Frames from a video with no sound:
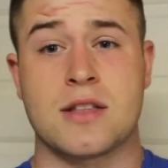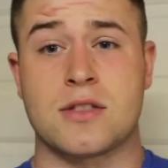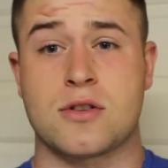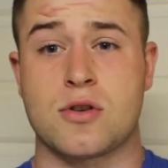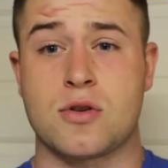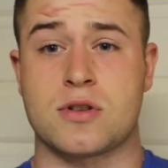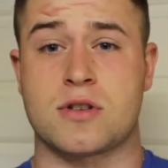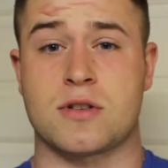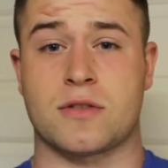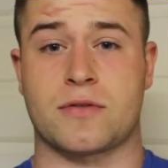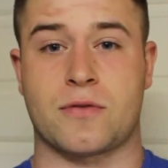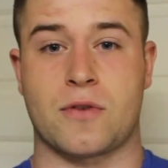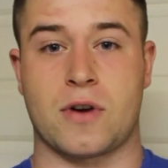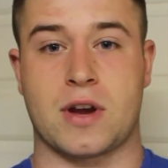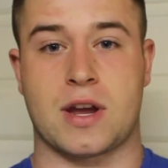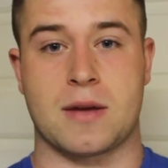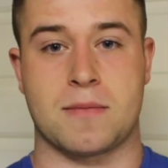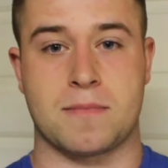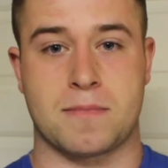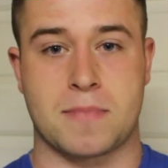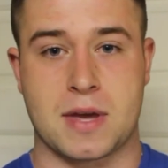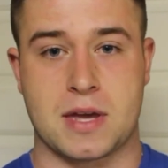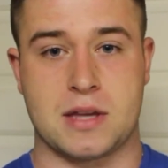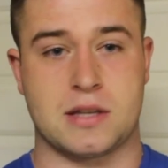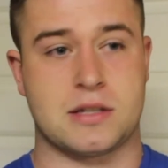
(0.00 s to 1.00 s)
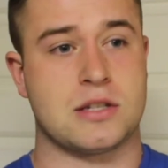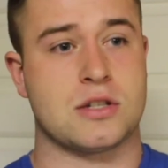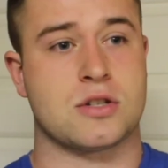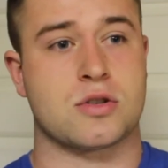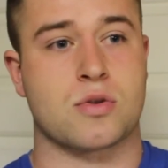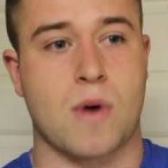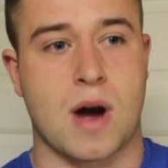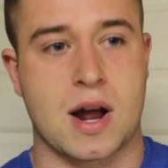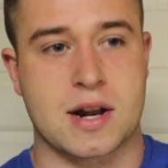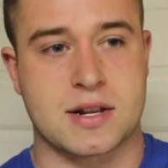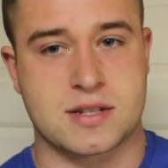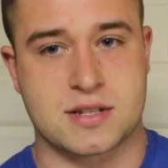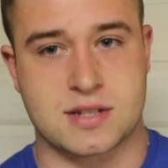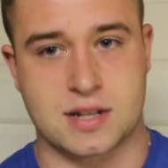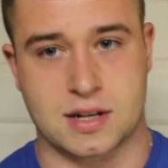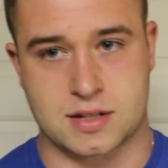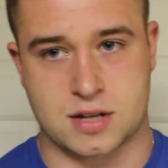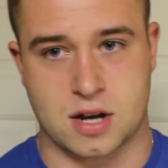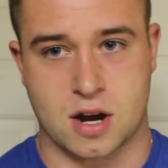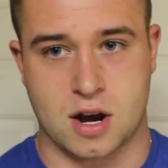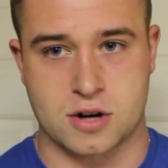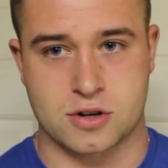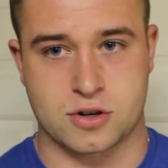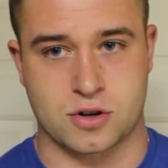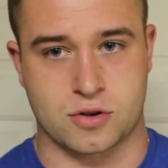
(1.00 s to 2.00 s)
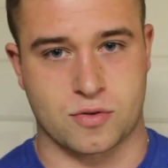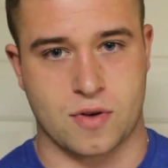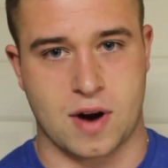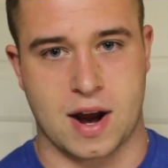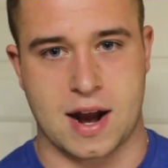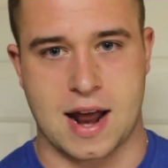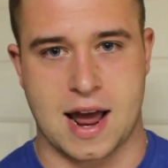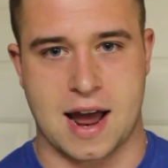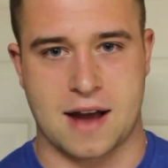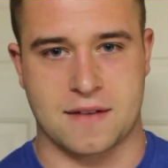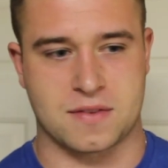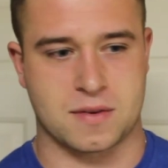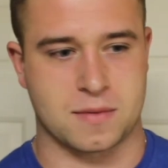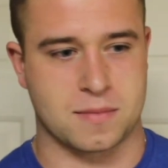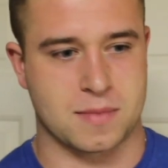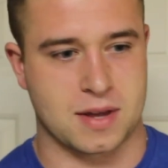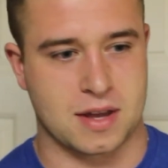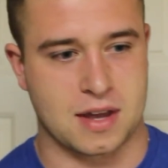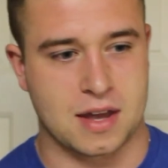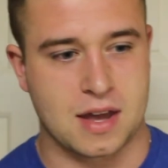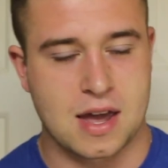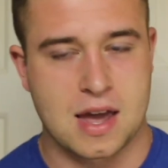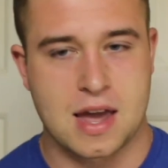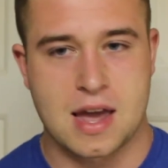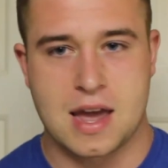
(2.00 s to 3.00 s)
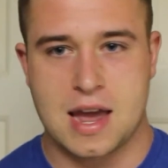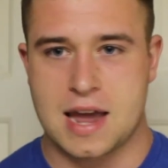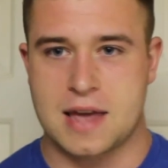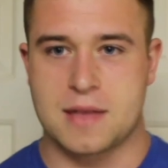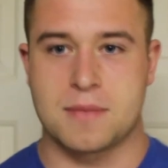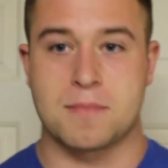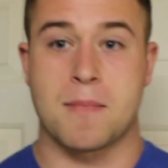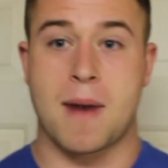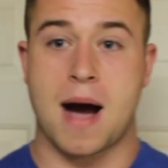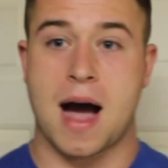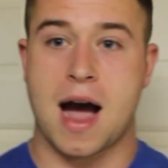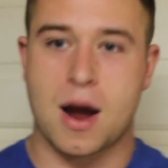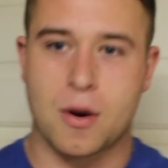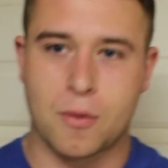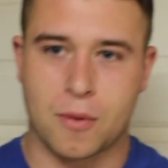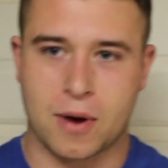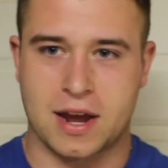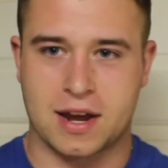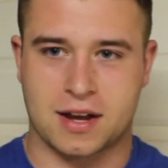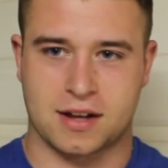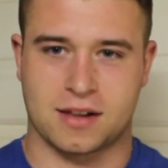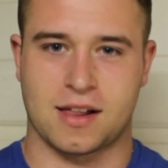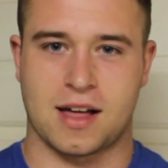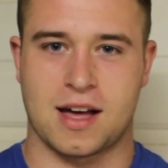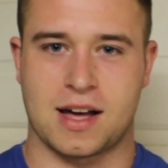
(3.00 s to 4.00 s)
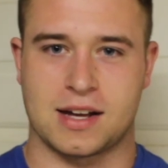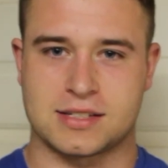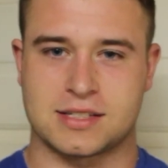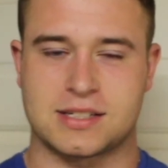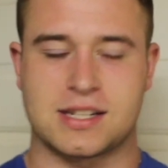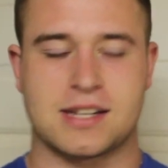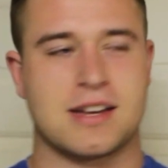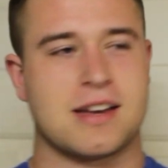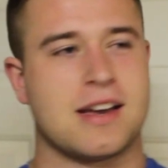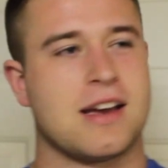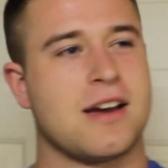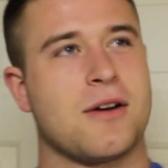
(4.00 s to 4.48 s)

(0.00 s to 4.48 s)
Dude's a freaking beast. He squats 600 right after me in my weight class.